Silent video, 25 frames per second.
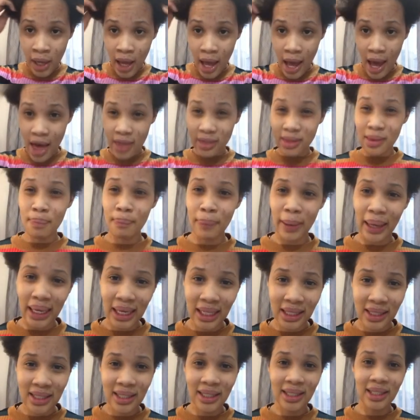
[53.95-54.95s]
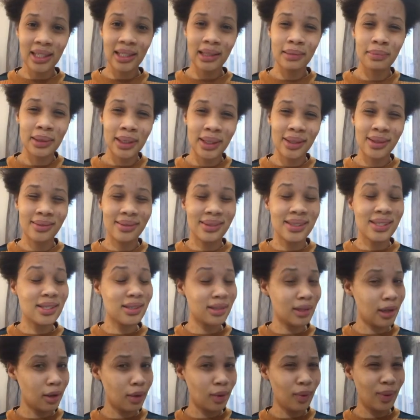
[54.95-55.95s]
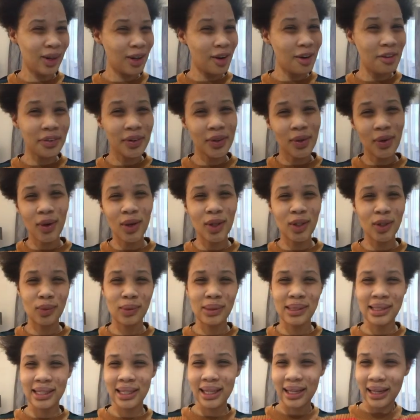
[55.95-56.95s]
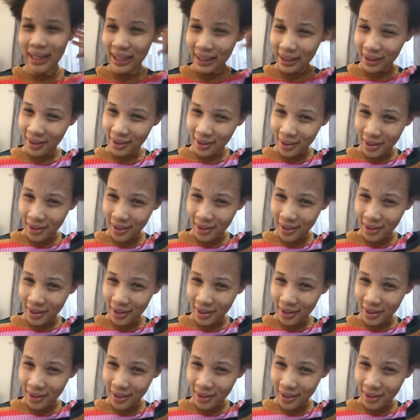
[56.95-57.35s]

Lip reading: At the back it's a little bit slow. In Afrikaans we say like